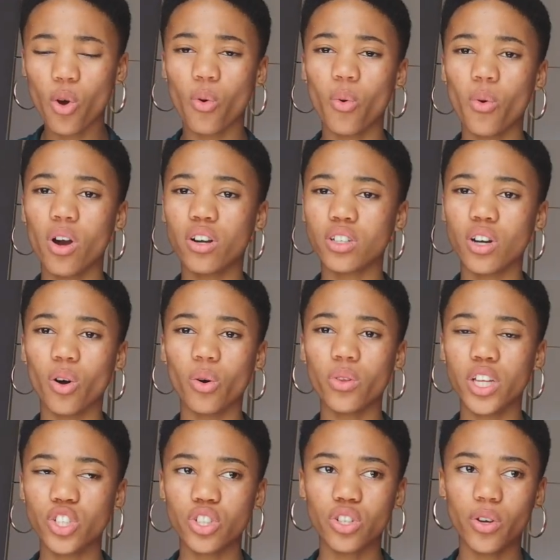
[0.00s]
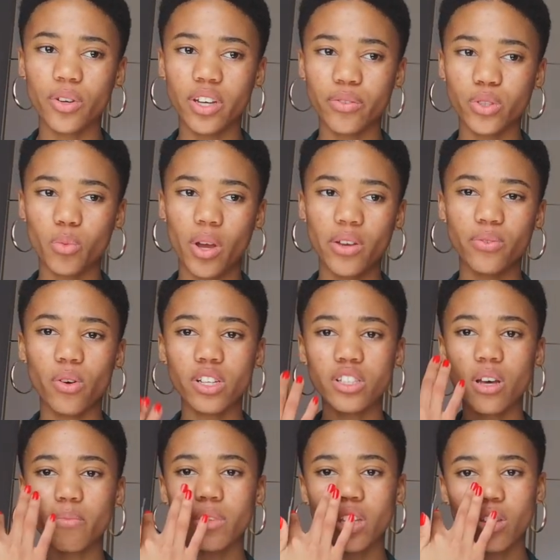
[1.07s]
or a goal that you know you have to wait for, and
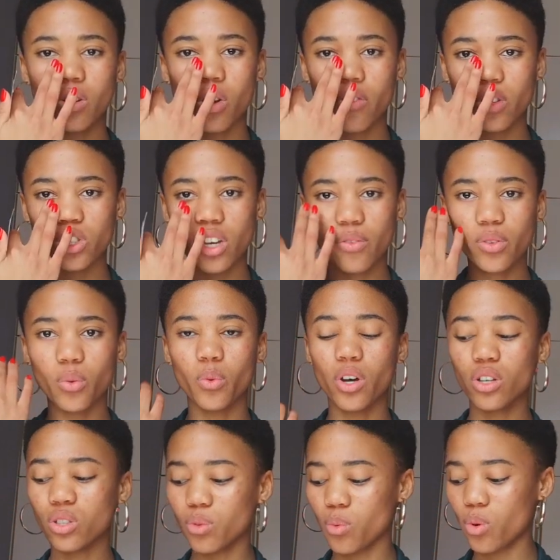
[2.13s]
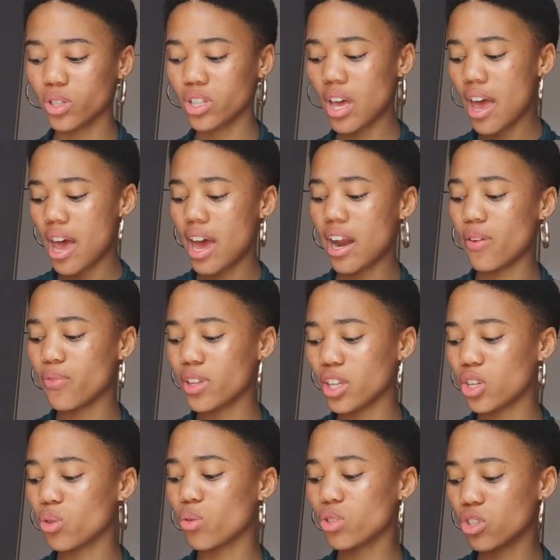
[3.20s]
something you know that you have to work towards. And I feel
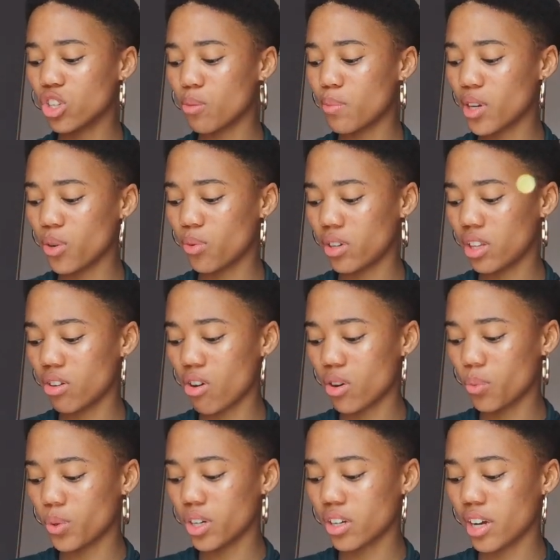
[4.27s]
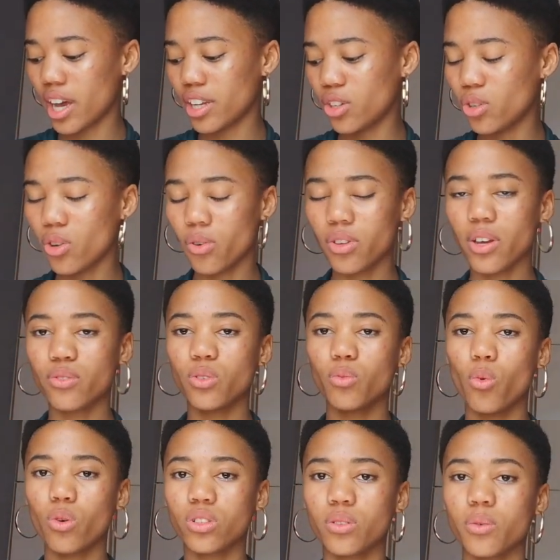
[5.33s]
like you also could be a really hard worker, and you know you have to
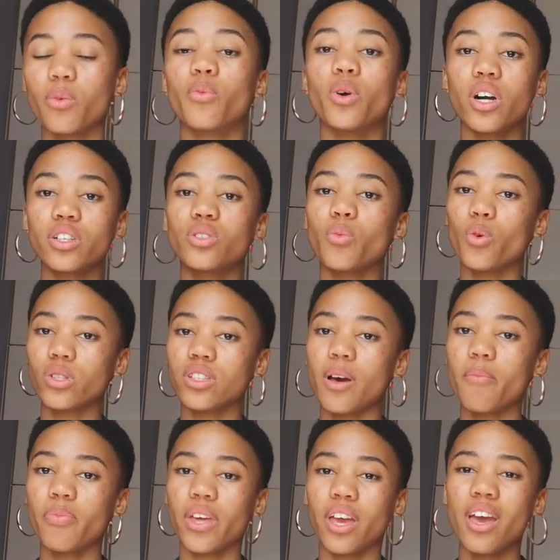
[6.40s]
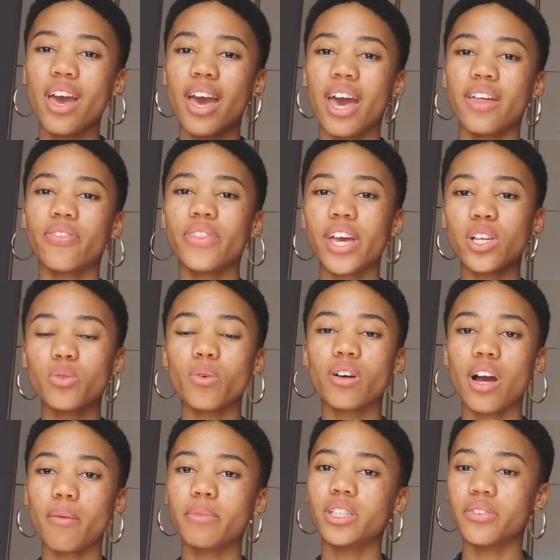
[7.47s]
work to work towards something, and things will
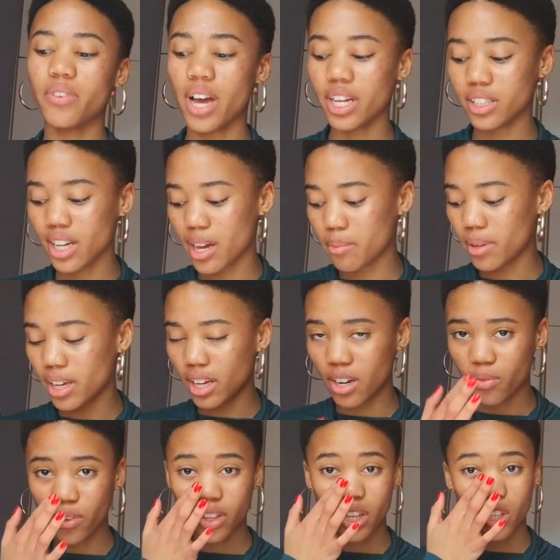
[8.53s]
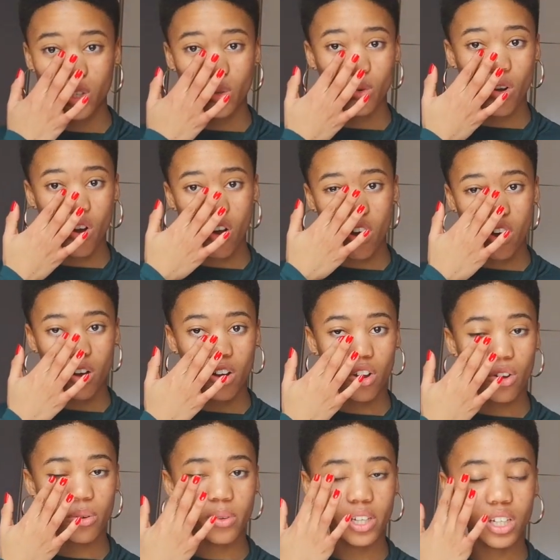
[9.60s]
come in divine timing. And I feel like you are
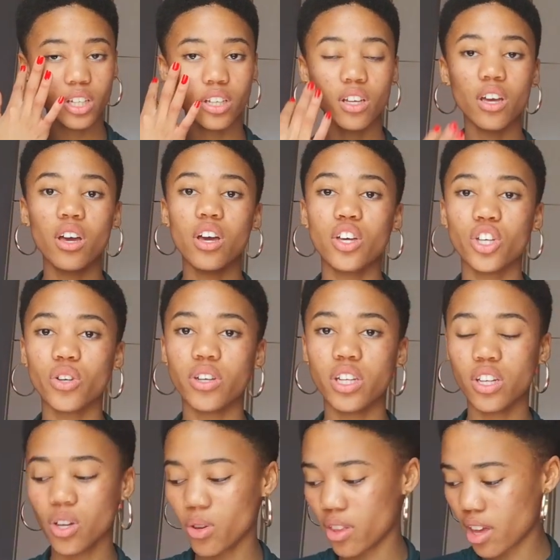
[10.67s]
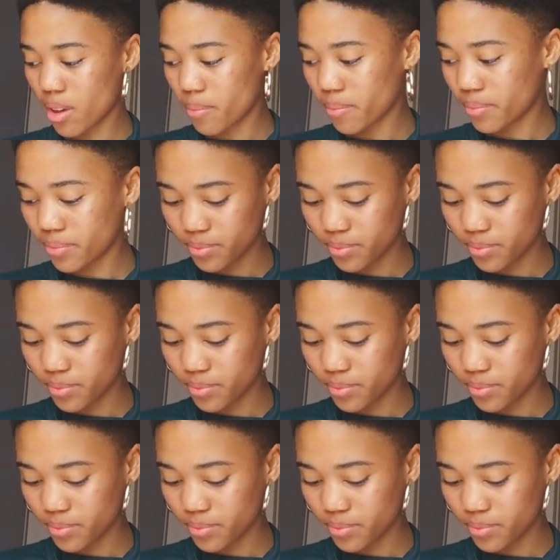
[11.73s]
already you already know that.